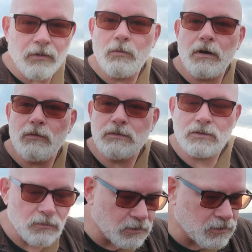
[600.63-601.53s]
the one I was
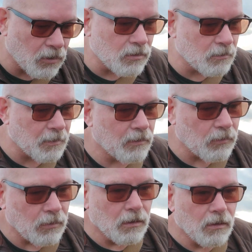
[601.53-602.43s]
going to talk
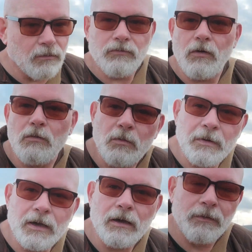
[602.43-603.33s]
about from up
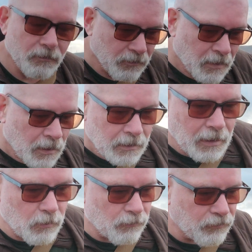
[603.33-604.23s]
here.
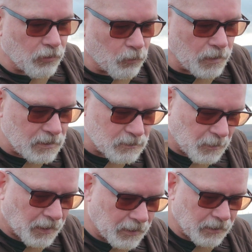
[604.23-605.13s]
Now, a few weeks
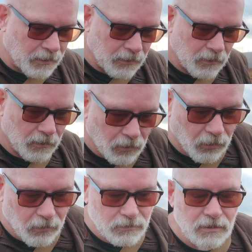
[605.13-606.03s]
back,
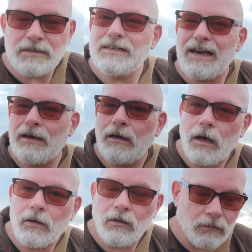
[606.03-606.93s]
or should I
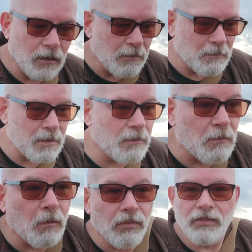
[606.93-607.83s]
say maybe a
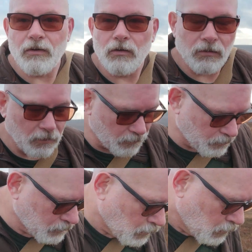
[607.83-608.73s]
month ago,
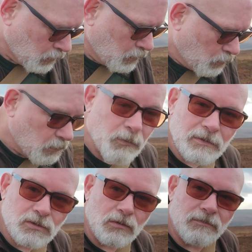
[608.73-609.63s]
we
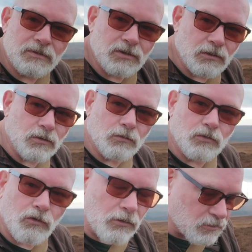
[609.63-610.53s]
went over to
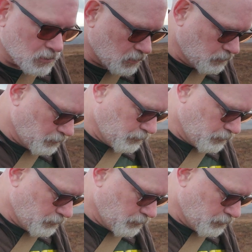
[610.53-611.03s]
Croston,